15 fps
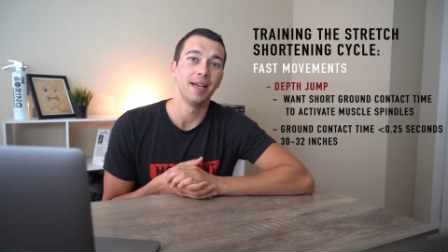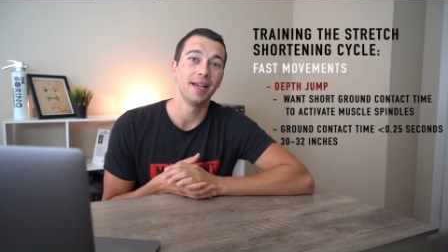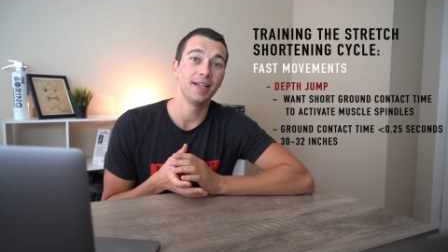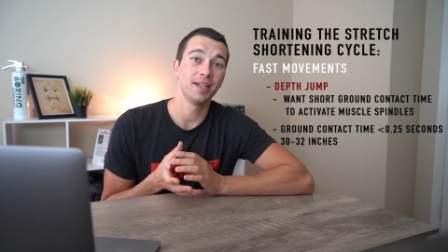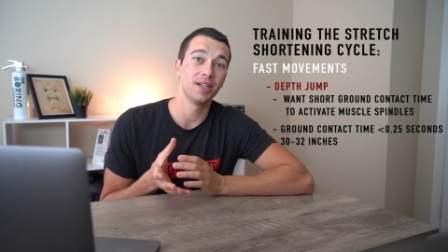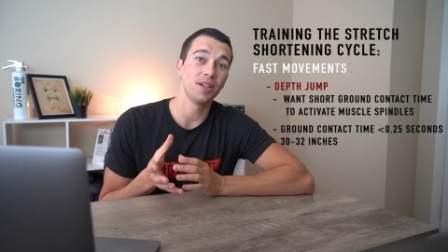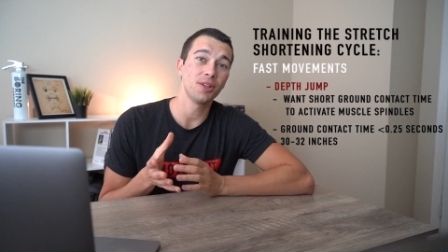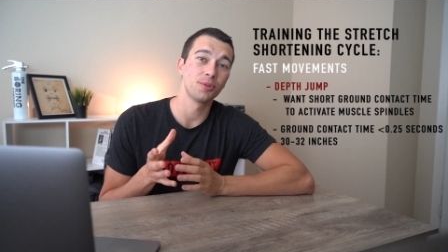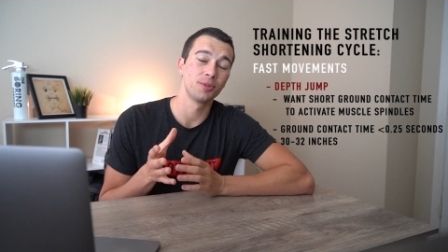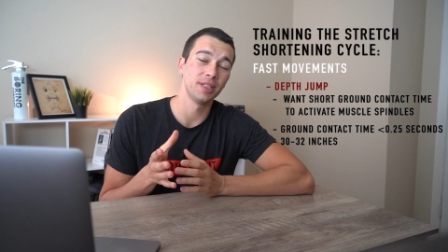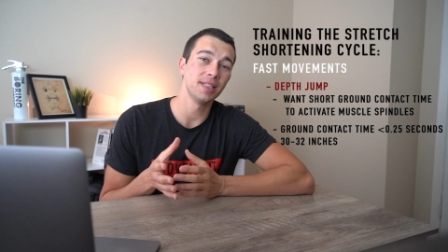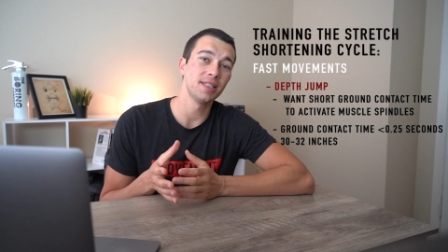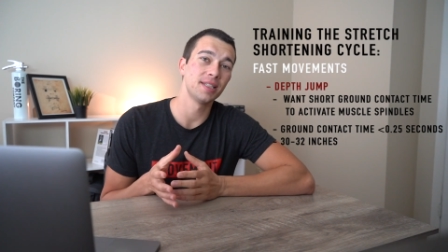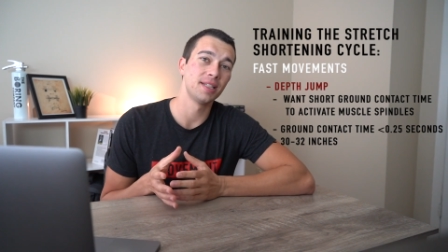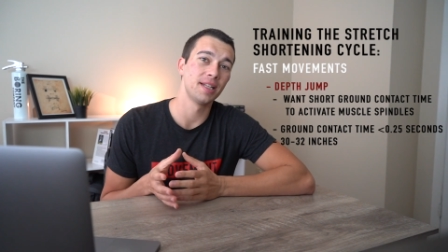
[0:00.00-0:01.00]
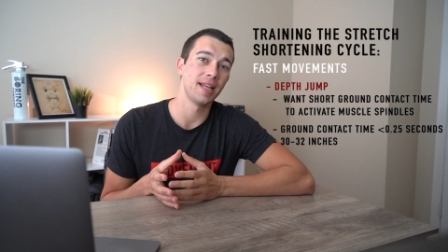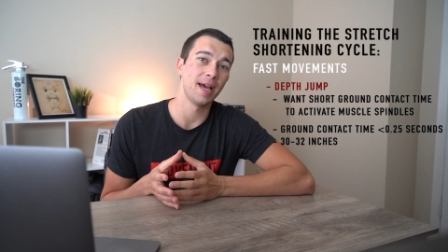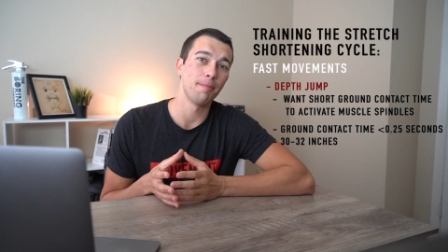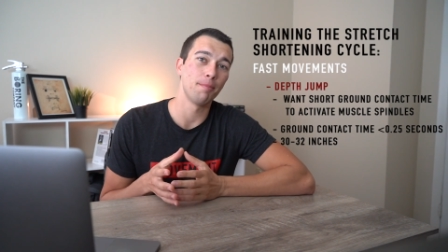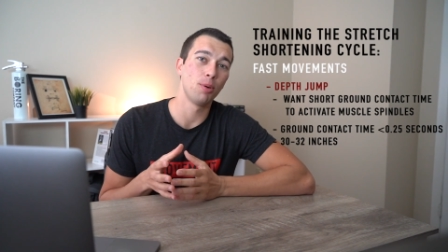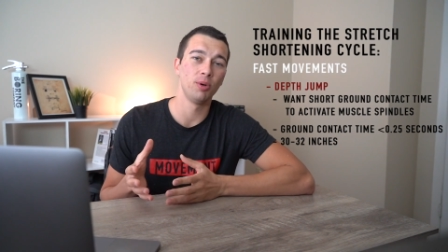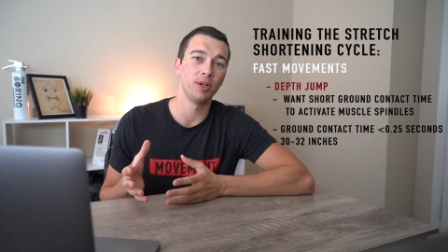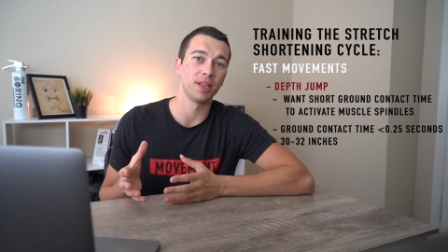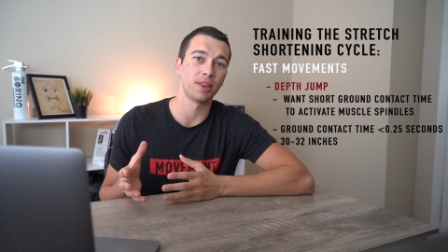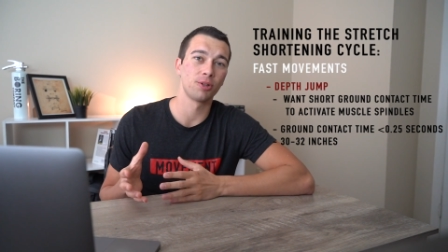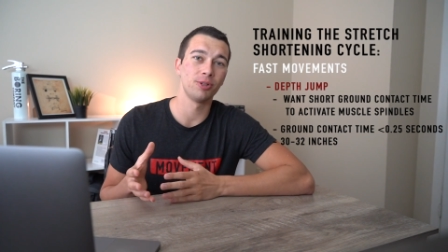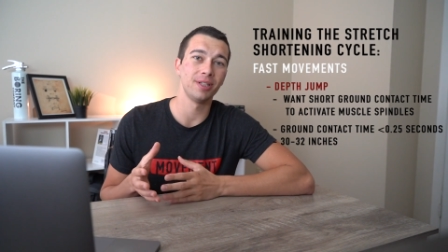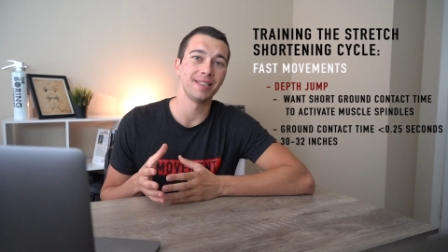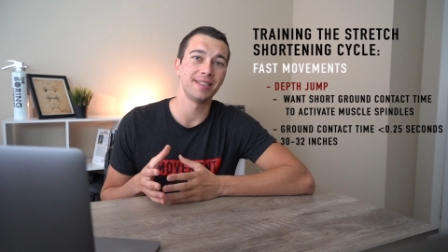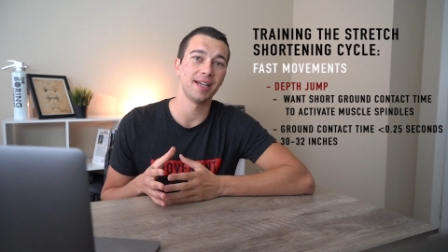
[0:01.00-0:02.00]
And another reason that that zero point
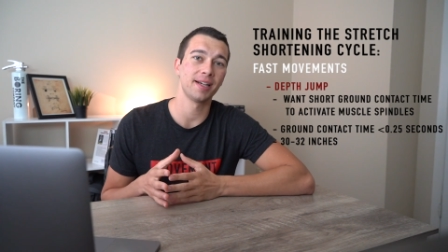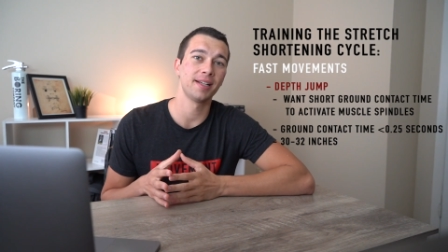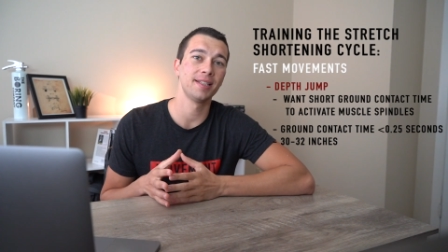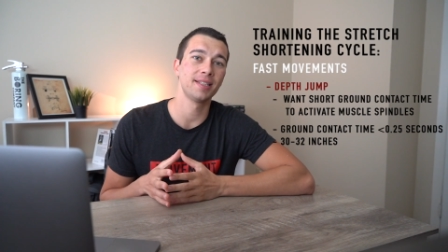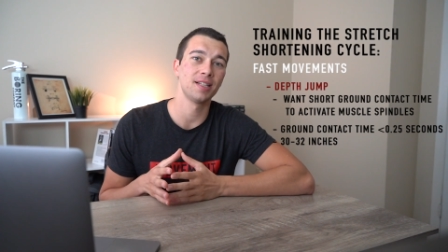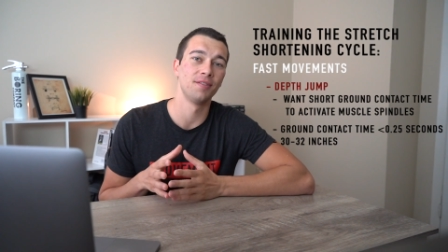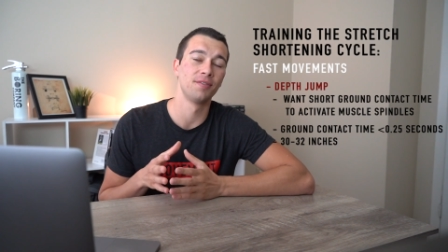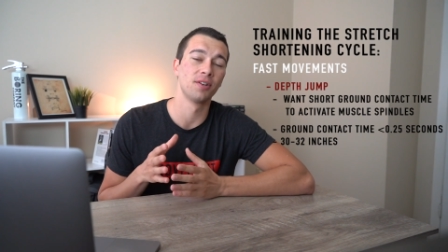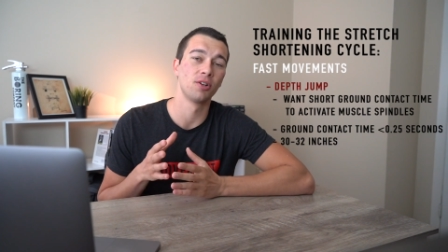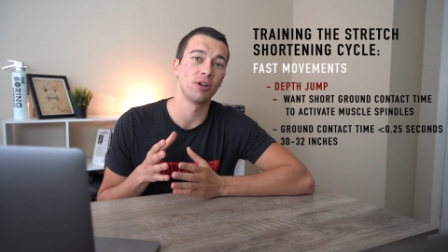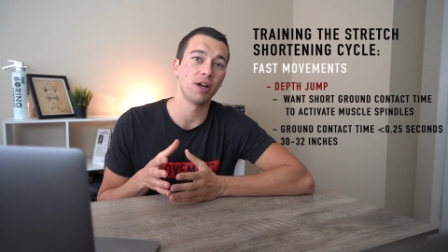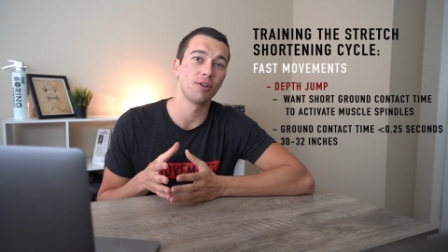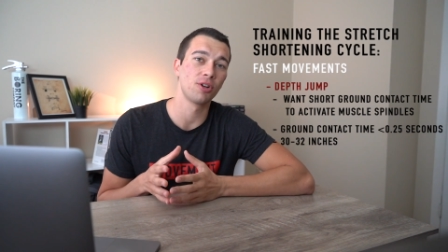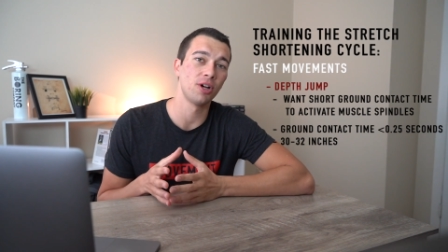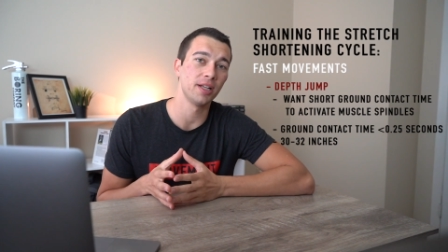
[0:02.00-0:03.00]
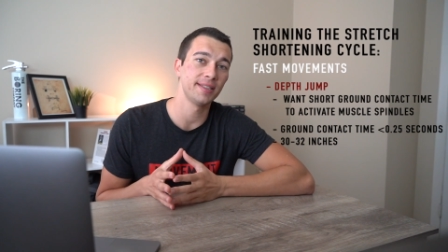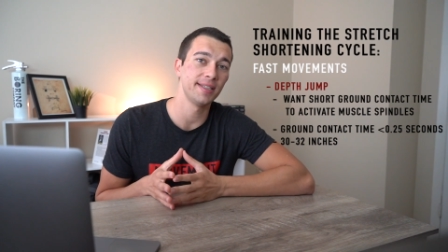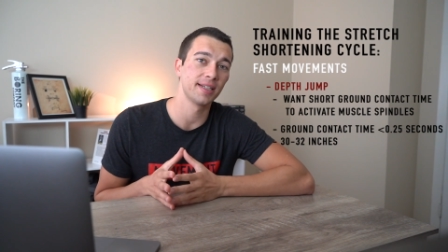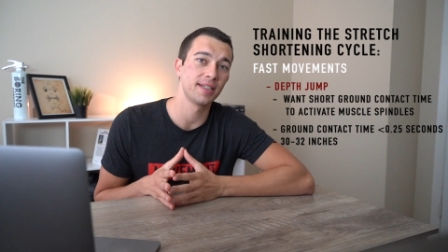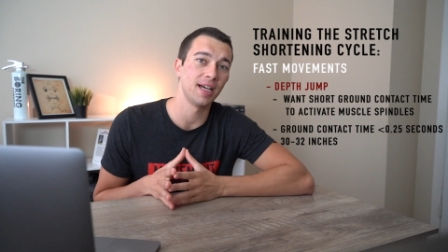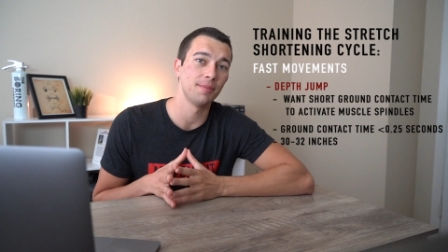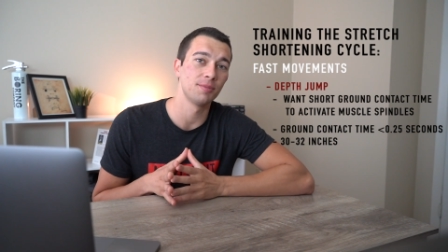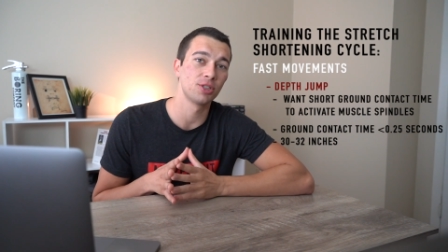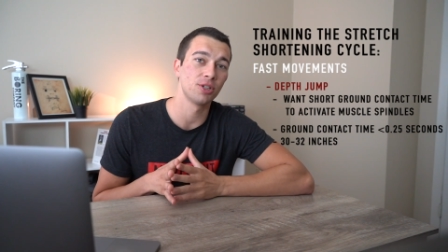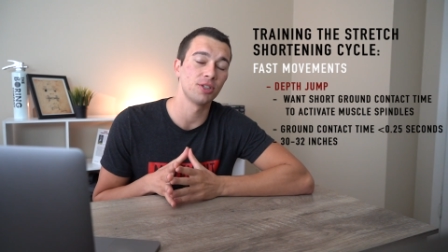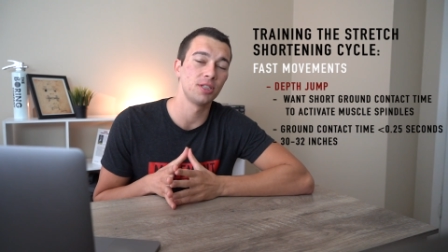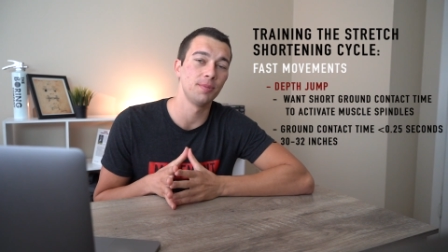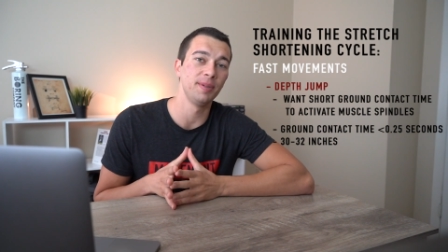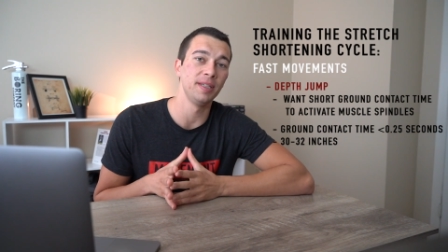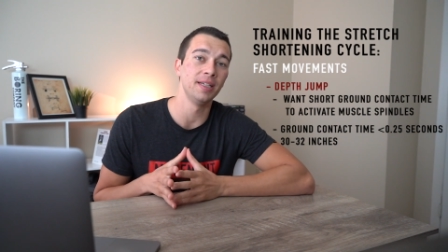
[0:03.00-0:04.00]
three seconds of ground contact time
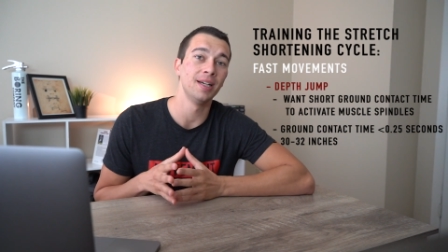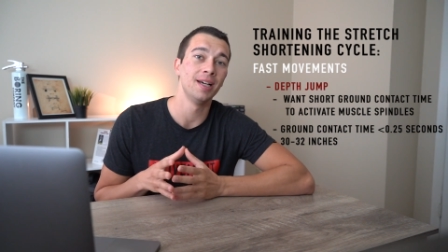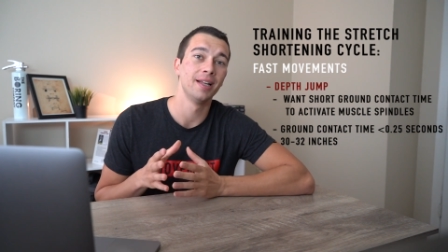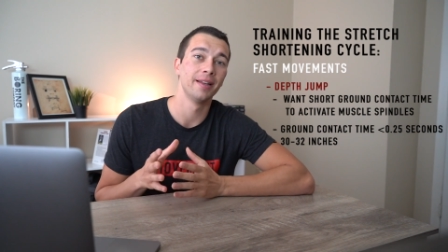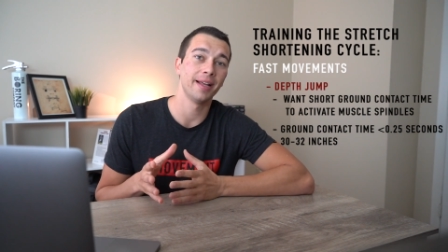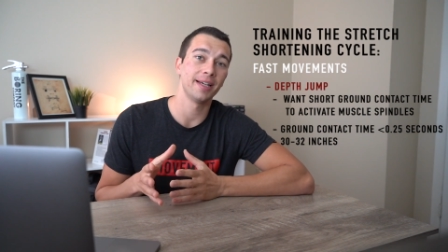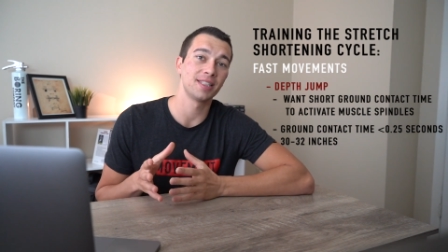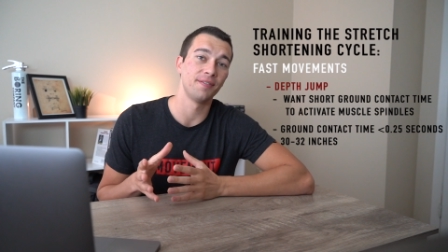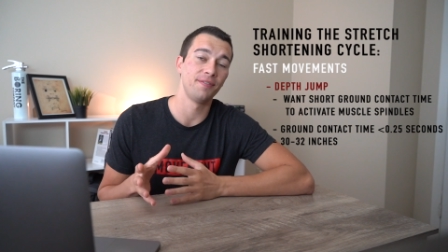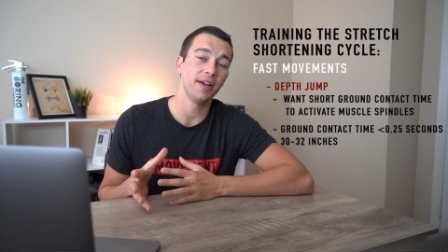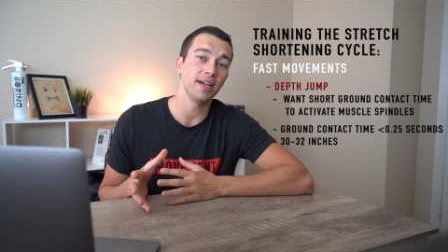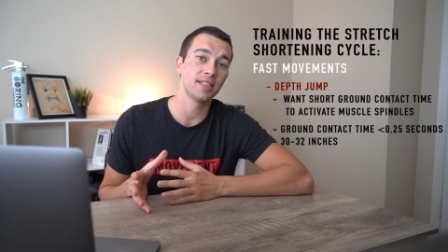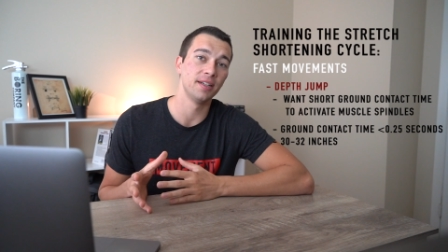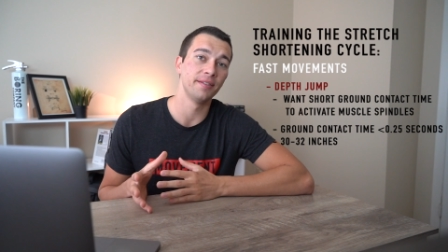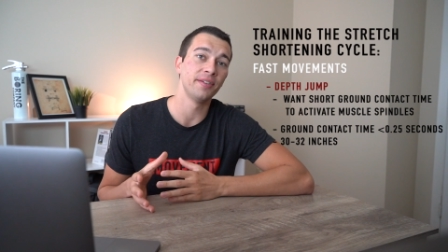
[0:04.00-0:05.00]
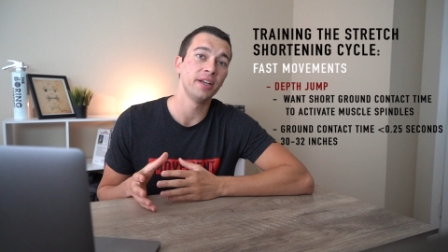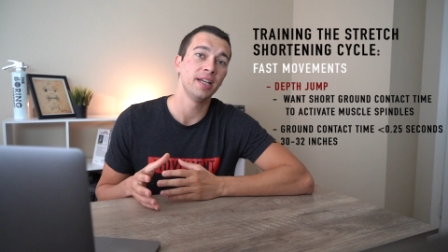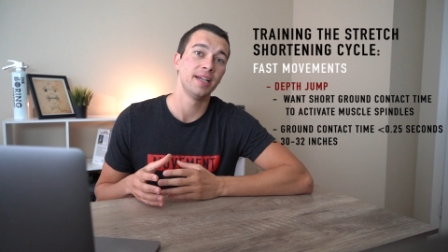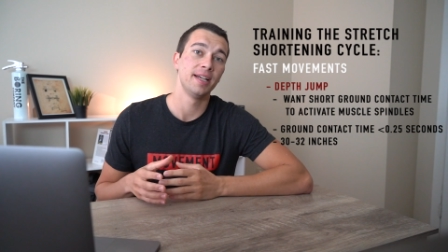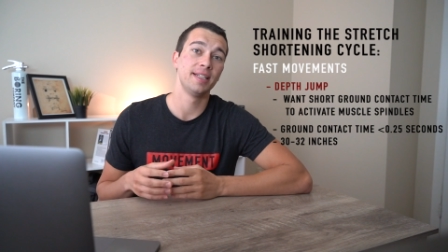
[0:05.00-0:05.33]
starts to be less effective